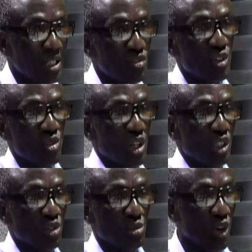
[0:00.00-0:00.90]
every
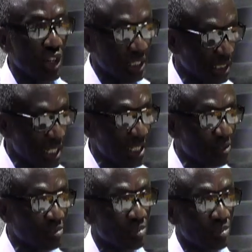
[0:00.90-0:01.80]
cross because say
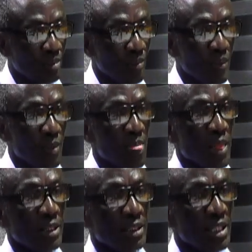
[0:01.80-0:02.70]

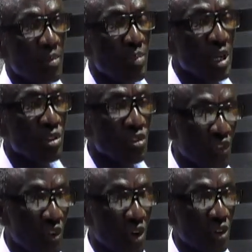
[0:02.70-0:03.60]

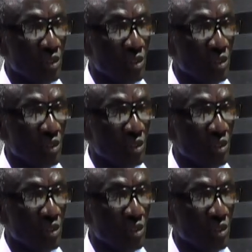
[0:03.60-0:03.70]
yempanyimfo